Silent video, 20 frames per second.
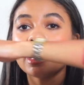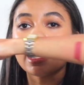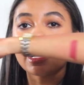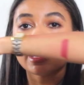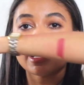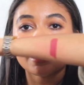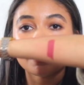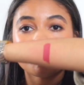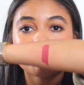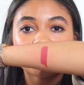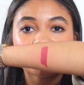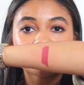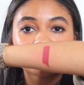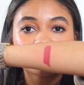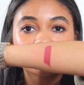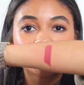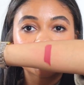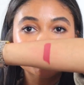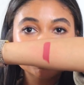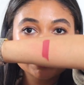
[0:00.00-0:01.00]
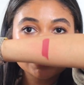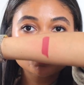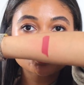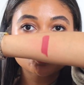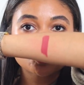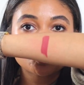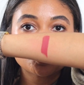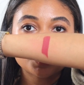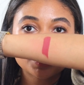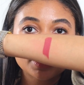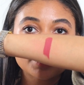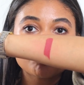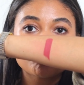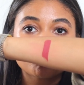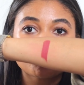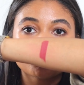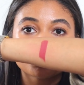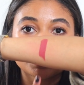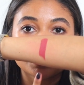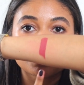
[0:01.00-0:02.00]
Um, but this is a really
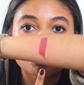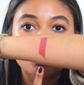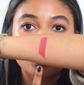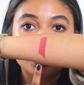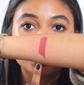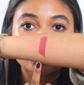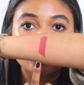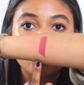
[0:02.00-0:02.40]
pretty one.